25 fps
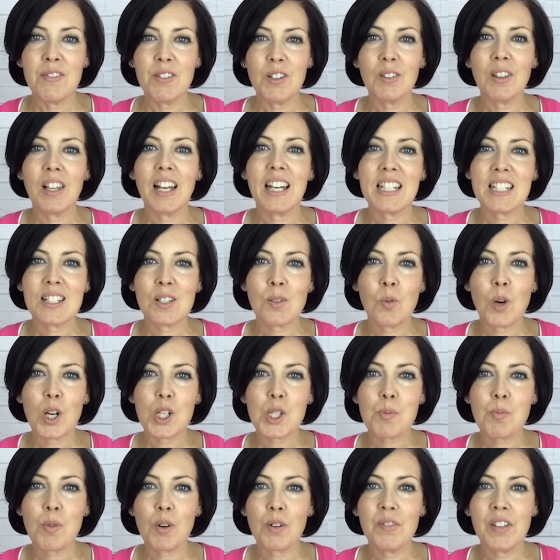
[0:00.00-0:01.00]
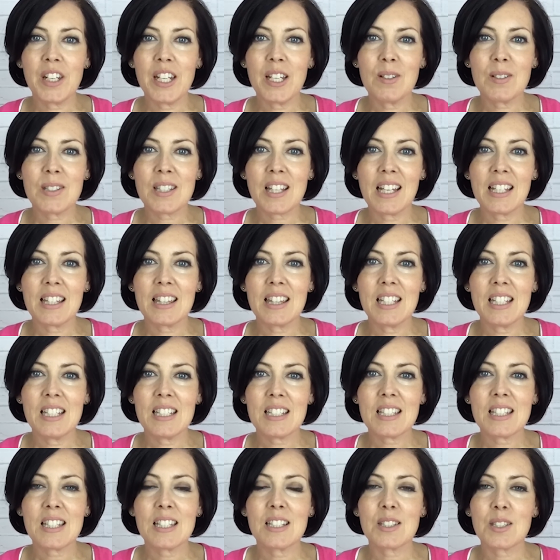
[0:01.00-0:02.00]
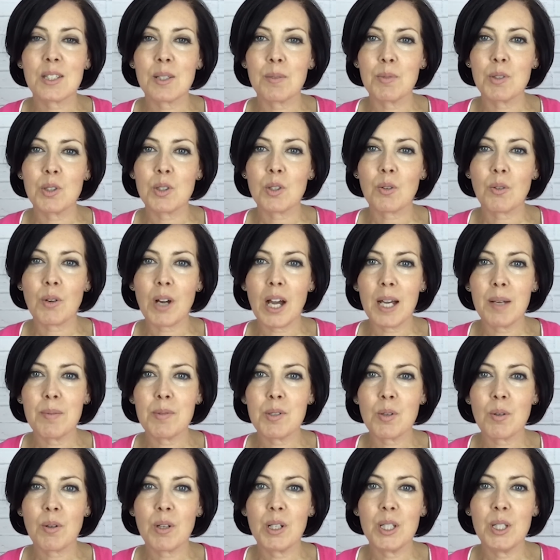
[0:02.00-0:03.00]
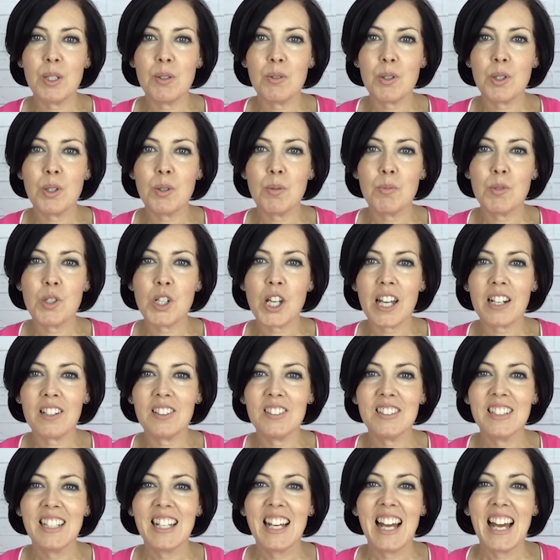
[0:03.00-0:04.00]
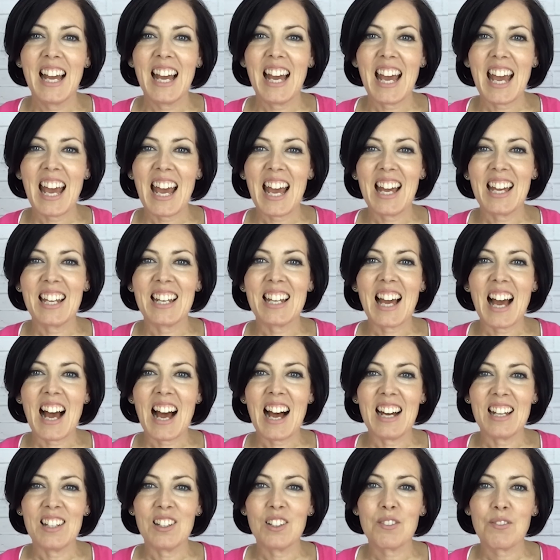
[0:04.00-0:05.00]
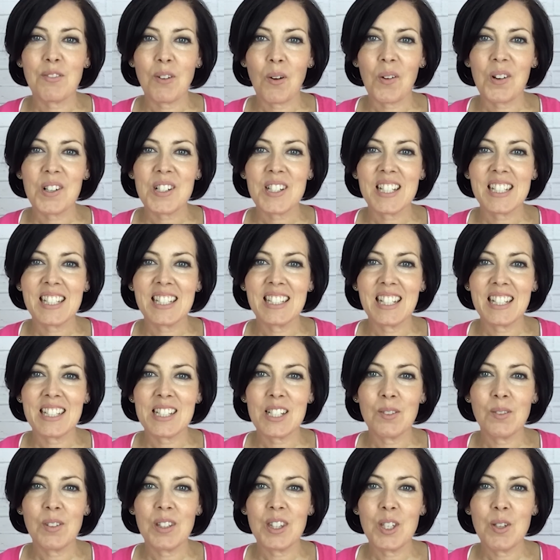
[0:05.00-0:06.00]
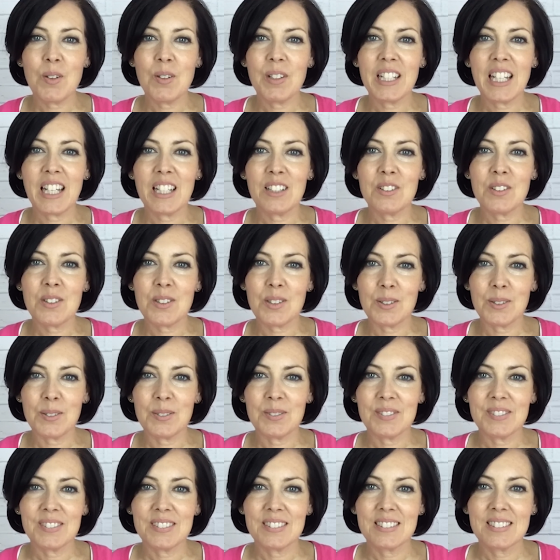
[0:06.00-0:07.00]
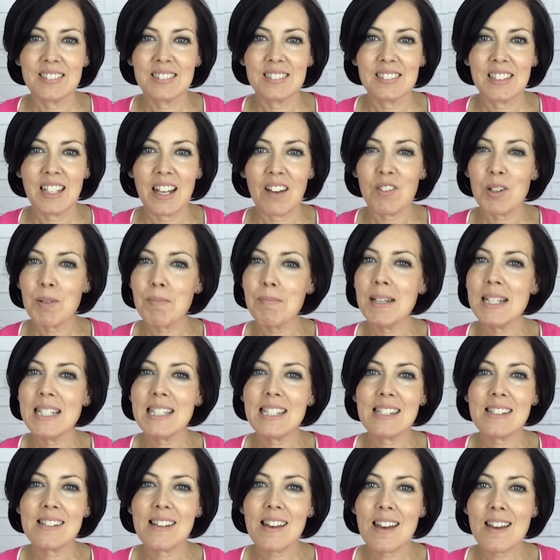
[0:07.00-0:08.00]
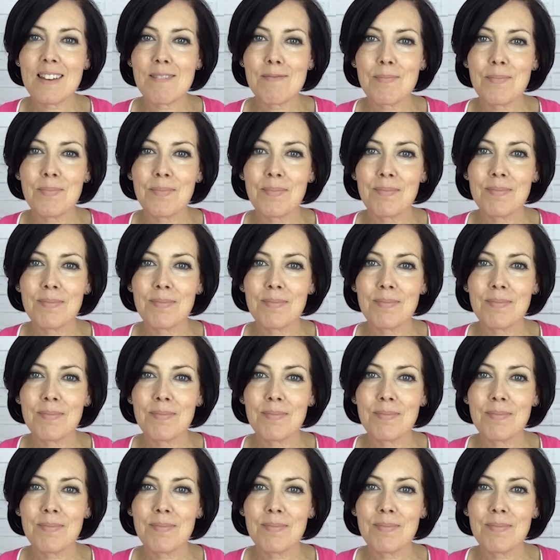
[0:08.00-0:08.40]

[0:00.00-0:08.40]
If you'd like to watch more videos like this, subscribe to our YouTube channel, and I look forward to connecting with you again soon. Have an amazing day.